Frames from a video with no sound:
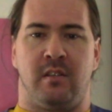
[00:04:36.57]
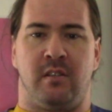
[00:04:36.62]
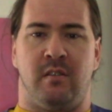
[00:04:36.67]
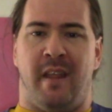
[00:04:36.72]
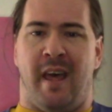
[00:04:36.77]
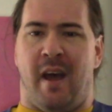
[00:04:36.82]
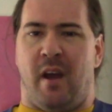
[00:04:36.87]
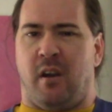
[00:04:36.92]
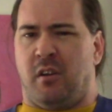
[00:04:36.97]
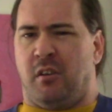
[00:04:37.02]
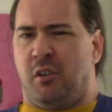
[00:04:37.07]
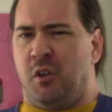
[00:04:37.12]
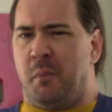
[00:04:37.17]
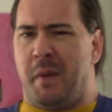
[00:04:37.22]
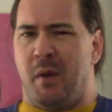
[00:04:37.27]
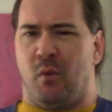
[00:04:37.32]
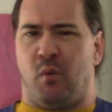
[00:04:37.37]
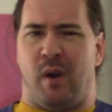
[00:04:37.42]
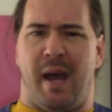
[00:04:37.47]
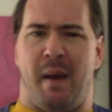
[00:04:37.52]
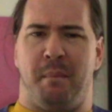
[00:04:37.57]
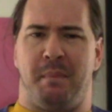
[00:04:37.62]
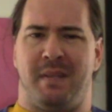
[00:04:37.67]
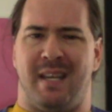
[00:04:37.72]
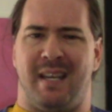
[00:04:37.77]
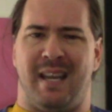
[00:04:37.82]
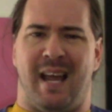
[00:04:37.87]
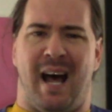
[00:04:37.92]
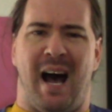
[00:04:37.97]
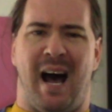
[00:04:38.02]
that could be wrapped
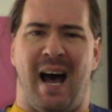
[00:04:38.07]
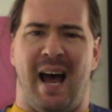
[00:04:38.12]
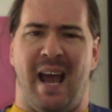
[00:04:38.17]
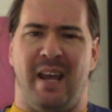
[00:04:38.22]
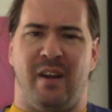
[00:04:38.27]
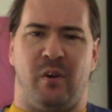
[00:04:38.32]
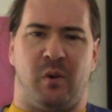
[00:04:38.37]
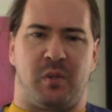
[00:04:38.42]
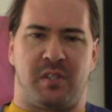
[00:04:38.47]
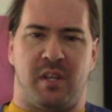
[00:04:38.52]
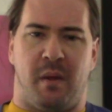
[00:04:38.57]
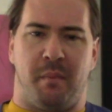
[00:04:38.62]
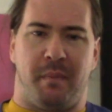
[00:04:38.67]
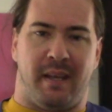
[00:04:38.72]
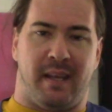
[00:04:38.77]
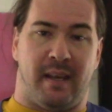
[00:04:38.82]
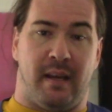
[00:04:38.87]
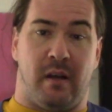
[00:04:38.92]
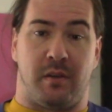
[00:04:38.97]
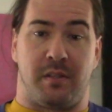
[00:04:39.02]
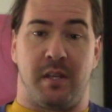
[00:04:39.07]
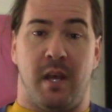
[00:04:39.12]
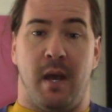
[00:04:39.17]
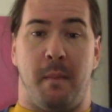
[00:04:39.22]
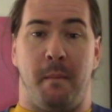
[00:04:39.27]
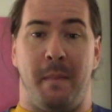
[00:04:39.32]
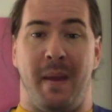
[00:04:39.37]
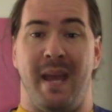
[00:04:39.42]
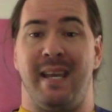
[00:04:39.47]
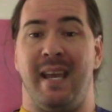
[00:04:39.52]
in hide or something else,
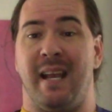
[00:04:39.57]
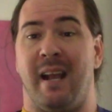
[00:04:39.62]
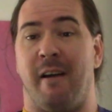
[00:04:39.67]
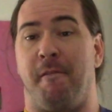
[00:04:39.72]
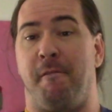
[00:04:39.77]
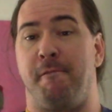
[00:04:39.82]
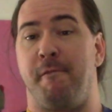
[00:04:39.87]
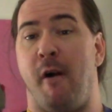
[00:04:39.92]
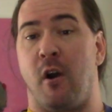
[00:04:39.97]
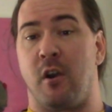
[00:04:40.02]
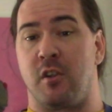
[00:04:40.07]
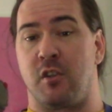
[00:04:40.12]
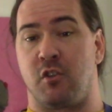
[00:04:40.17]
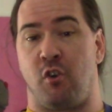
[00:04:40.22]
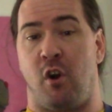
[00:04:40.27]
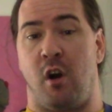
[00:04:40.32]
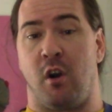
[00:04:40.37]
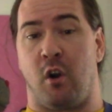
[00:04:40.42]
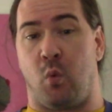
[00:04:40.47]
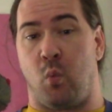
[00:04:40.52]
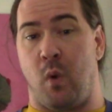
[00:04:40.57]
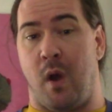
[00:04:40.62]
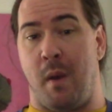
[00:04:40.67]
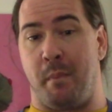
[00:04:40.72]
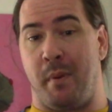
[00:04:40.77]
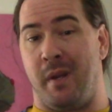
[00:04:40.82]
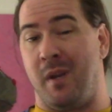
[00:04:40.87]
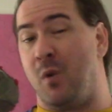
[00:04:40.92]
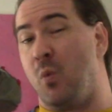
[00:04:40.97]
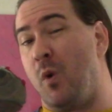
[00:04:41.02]
making a far stronger
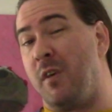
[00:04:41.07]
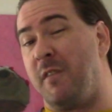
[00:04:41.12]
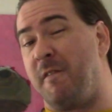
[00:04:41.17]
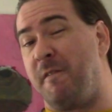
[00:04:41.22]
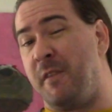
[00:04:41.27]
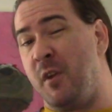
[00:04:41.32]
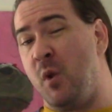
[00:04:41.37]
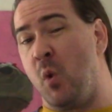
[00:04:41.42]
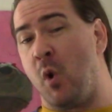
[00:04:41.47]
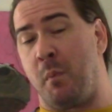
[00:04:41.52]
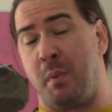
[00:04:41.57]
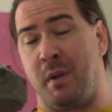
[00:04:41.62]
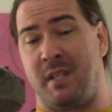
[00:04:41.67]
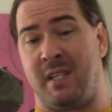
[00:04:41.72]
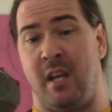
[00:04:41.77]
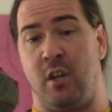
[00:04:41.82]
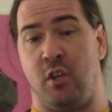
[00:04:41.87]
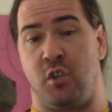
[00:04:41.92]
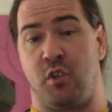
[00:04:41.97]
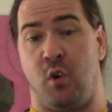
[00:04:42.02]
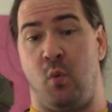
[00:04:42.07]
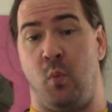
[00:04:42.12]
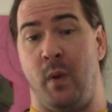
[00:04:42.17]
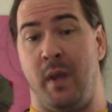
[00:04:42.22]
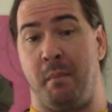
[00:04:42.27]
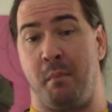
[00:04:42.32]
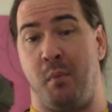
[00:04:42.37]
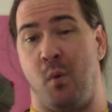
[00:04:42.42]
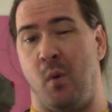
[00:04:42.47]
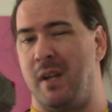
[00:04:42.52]
weapon with fewer potential
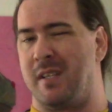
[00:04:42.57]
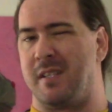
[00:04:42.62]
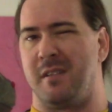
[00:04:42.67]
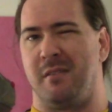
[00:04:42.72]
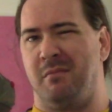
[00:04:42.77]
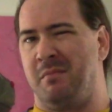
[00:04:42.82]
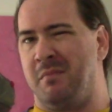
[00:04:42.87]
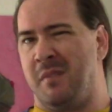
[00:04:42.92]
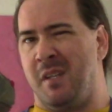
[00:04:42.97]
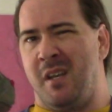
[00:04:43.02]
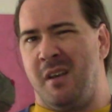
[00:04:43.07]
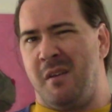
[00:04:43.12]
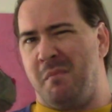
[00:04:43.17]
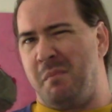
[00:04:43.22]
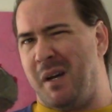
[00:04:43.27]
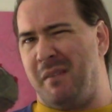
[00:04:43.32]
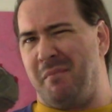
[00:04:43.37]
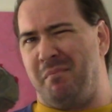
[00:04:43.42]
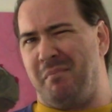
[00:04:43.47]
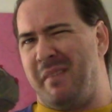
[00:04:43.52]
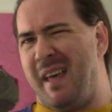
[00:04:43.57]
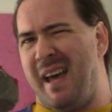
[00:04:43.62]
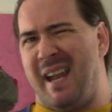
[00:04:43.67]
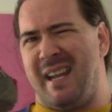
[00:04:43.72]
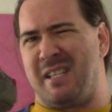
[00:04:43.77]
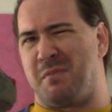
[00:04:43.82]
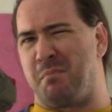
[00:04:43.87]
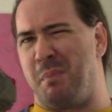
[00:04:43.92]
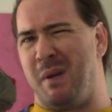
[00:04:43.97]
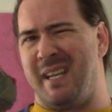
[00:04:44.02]
weak points. But that
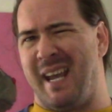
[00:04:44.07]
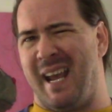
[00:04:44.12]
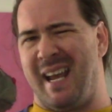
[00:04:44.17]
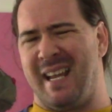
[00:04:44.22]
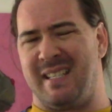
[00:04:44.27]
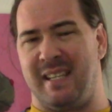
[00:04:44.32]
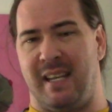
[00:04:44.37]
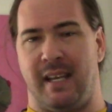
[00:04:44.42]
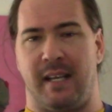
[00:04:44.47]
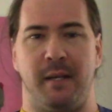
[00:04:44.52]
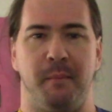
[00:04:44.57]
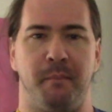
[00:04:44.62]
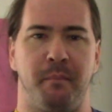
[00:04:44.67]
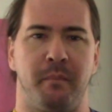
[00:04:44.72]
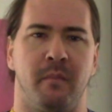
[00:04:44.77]
is pedantic.